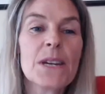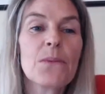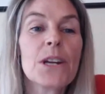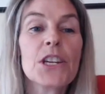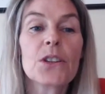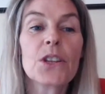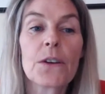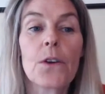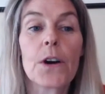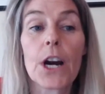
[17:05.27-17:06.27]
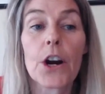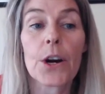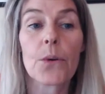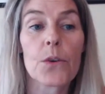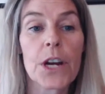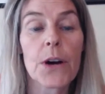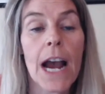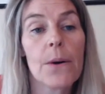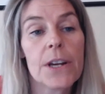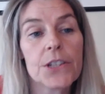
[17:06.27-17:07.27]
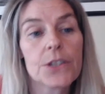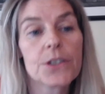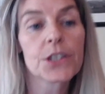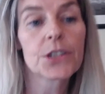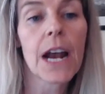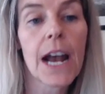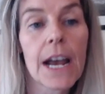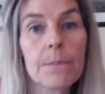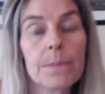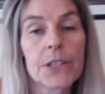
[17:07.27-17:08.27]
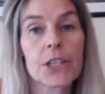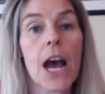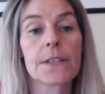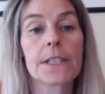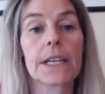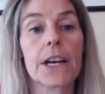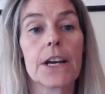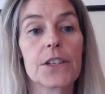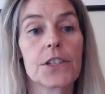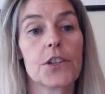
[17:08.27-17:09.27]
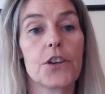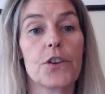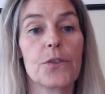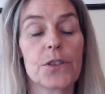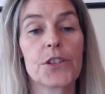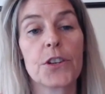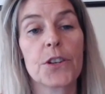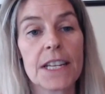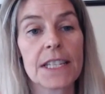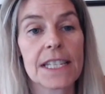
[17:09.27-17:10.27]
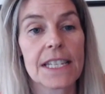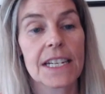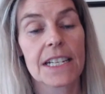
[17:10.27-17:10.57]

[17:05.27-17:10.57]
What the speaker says: what do you look for? Or, how would you describe soft skills to students?